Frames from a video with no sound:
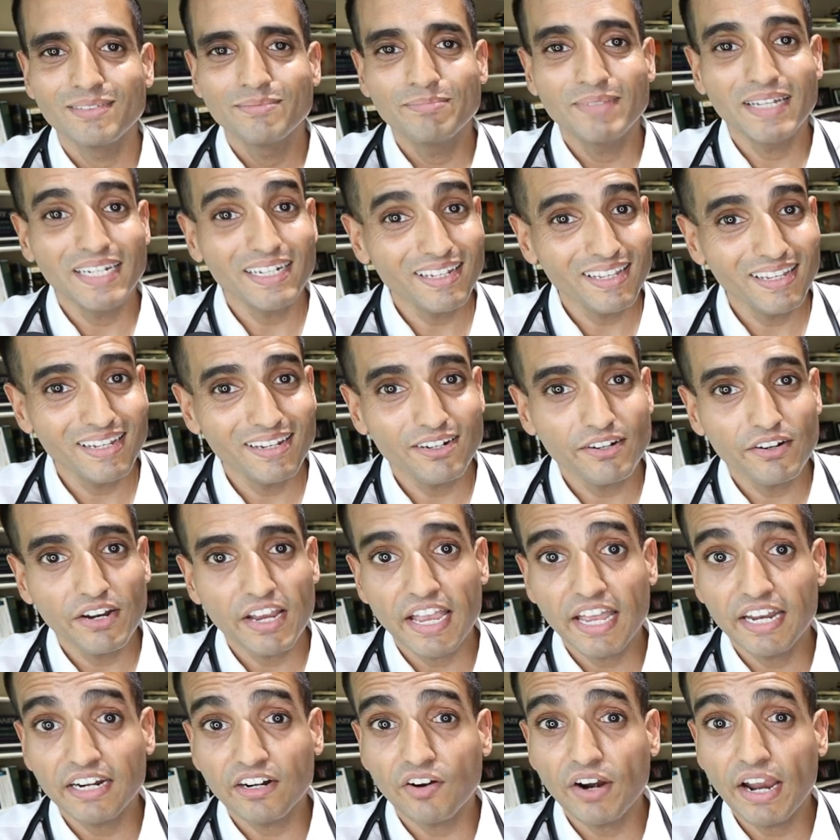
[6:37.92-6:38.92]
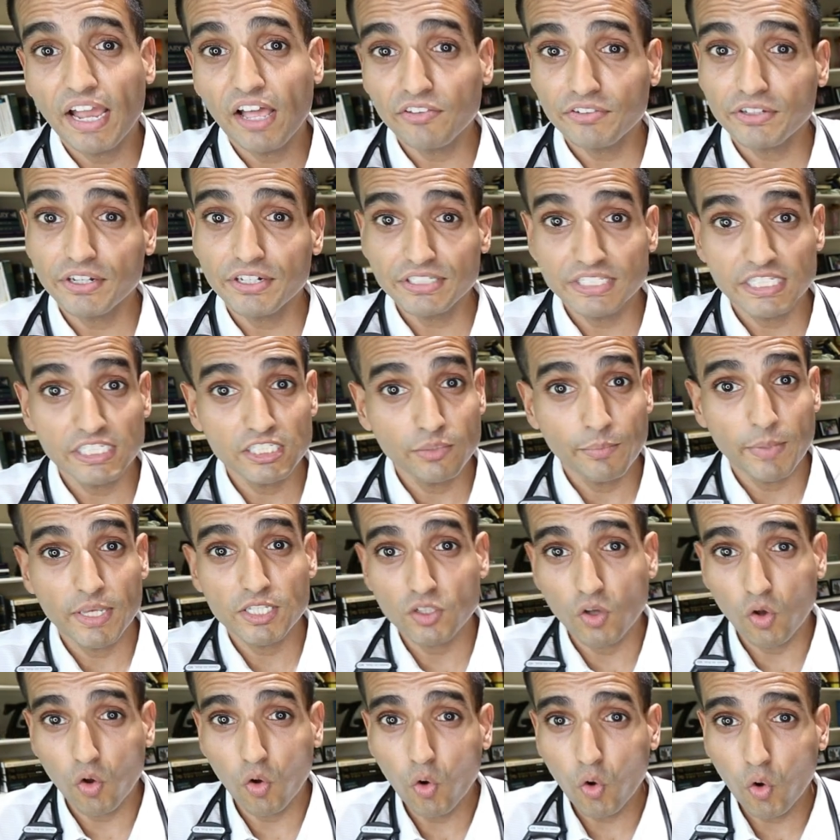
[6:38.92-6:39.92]
Medicare and our healthcare system
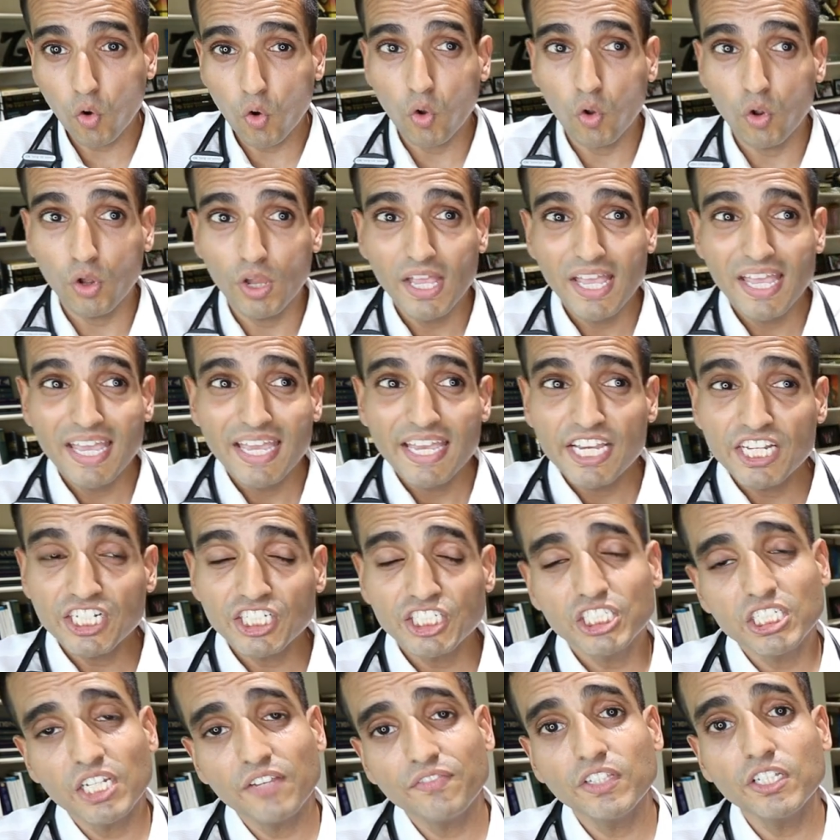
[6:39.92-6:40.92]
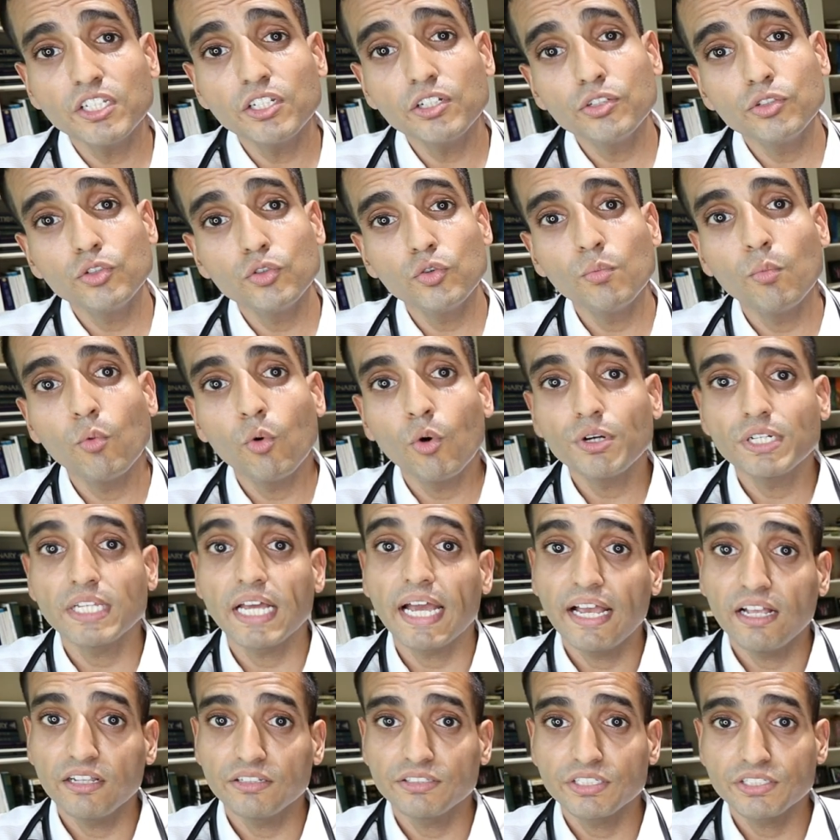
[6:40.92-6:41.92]
as a whole is shifting to do more
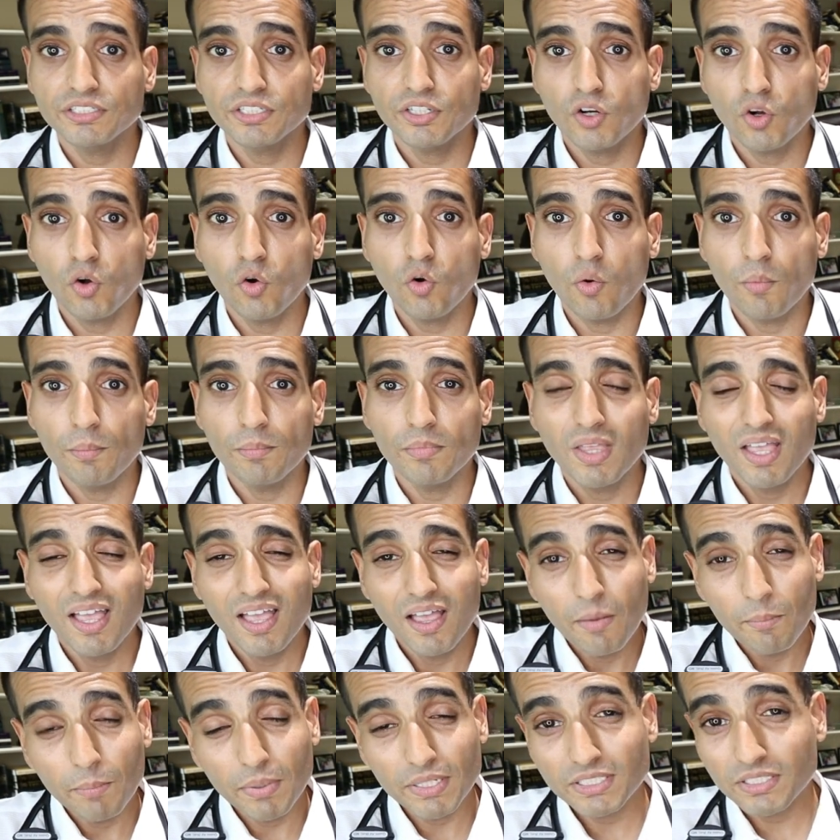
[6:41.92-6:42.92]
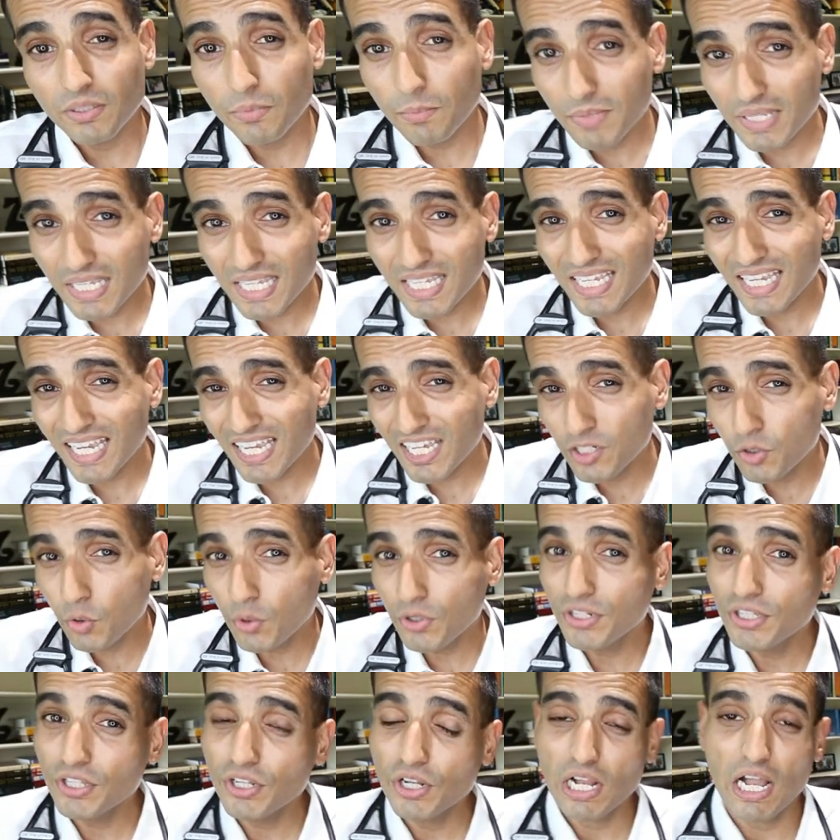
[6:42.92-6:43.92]
dialysis at home. But to me, in
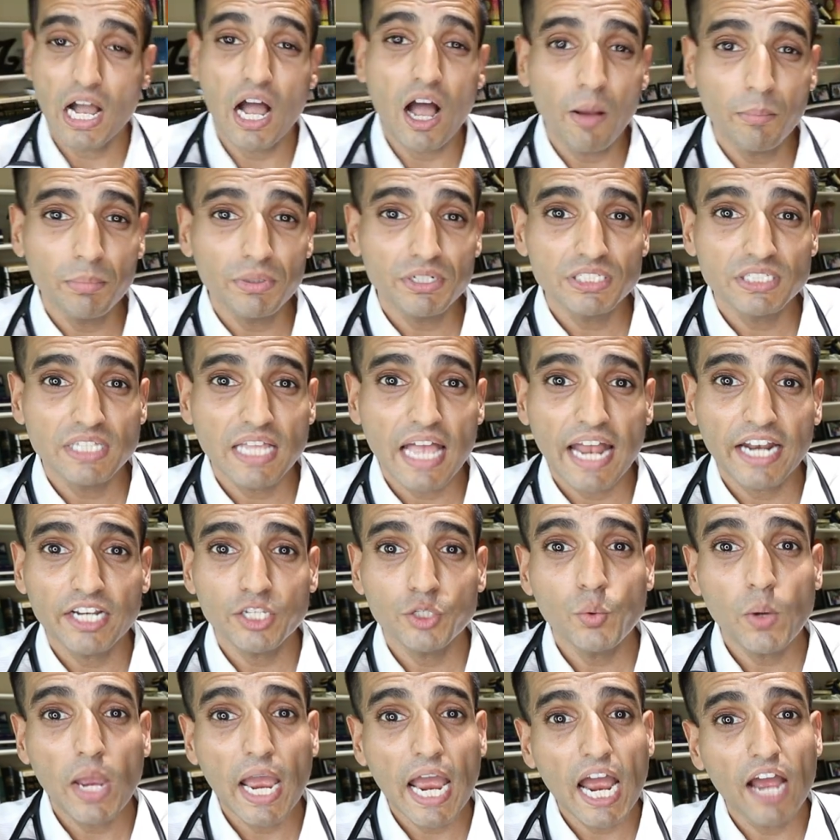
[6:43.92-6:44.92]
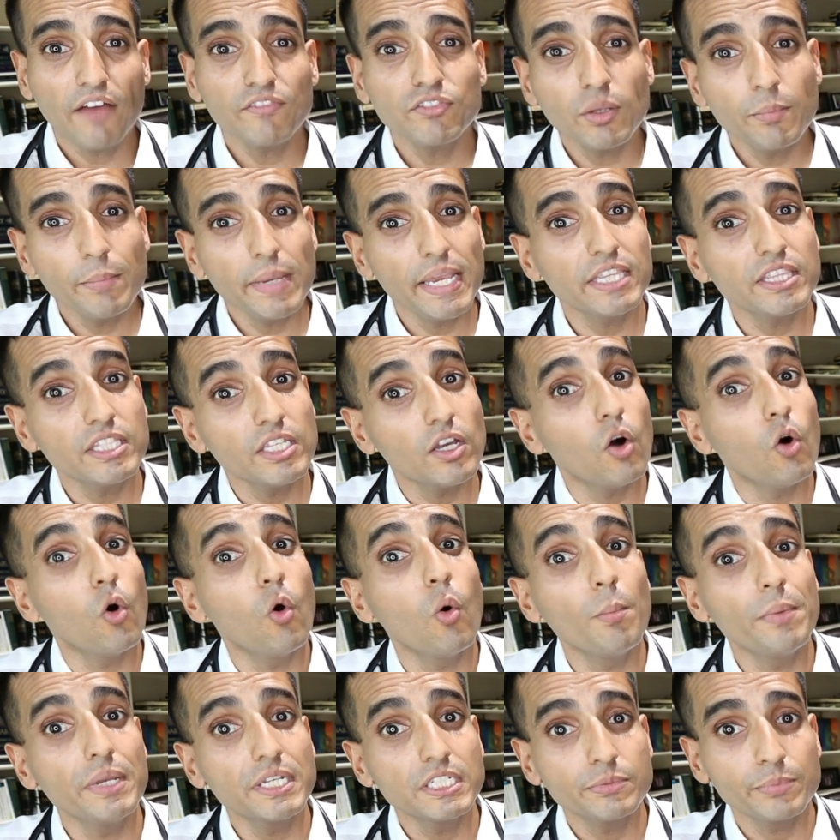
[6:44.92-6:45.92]
order to accomplish that, you have to make the
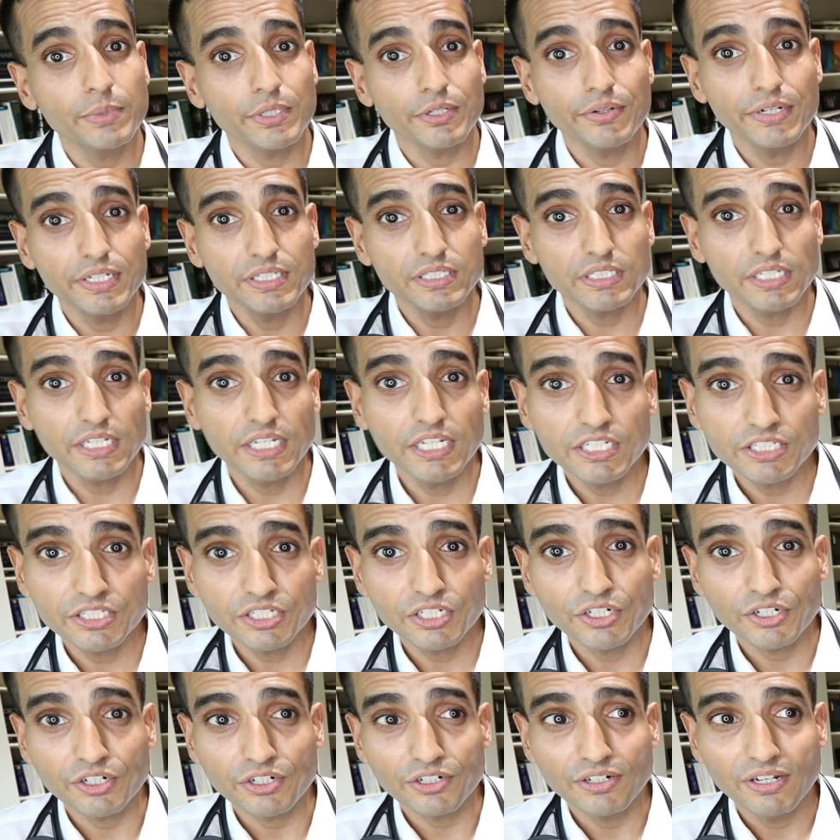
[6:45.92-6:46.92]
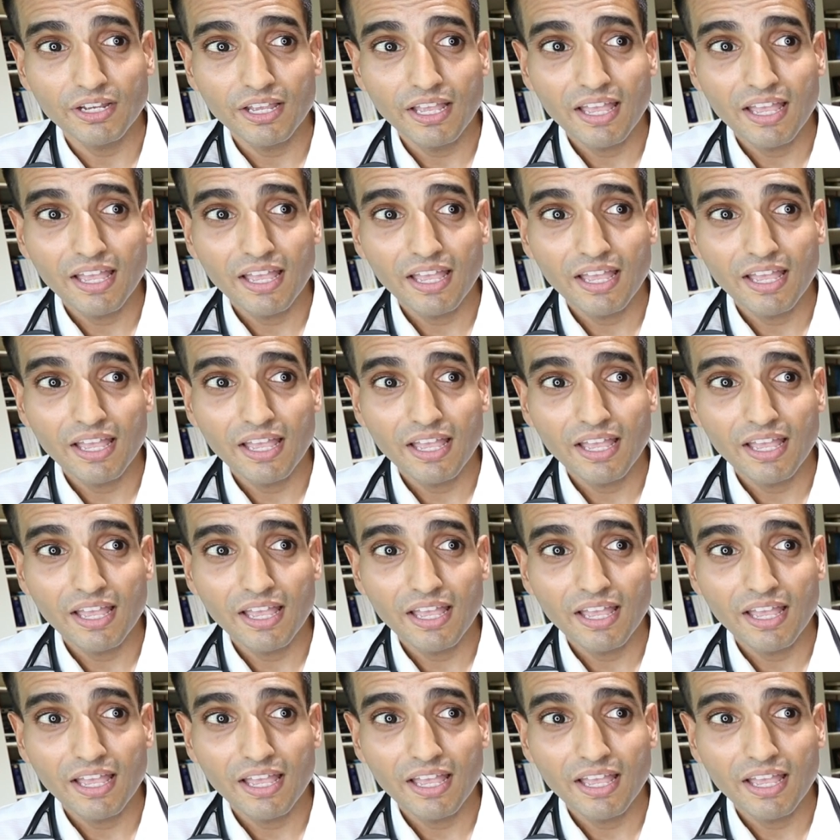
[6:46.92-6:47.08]
home experience easier.